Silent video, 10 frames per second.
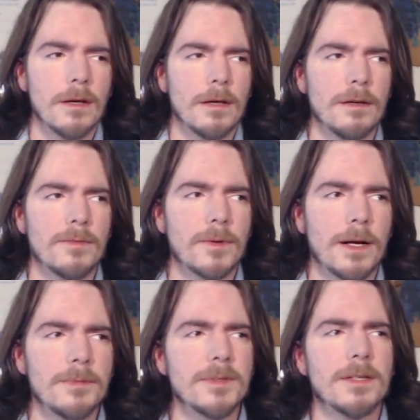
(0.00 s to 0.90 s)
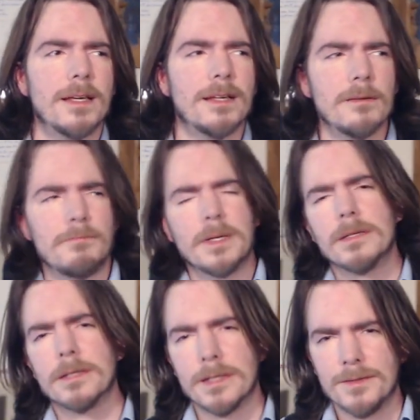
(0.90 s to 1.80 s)
if perhaps the
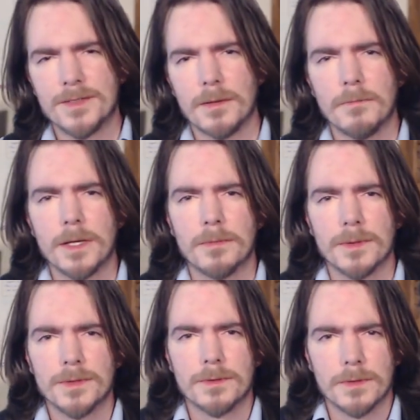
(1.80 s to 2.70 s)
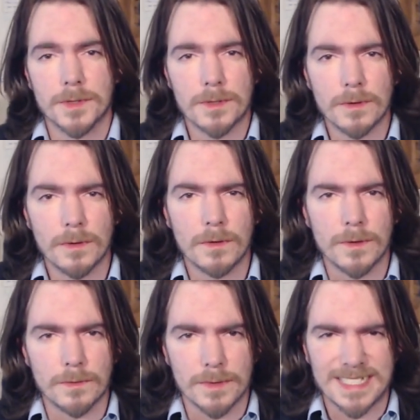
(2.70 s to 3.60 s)
inability of some people to control
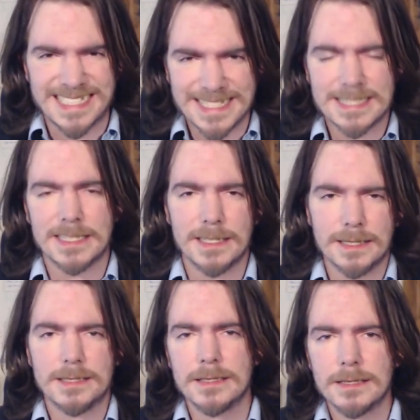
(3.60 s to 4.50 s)
or resist this,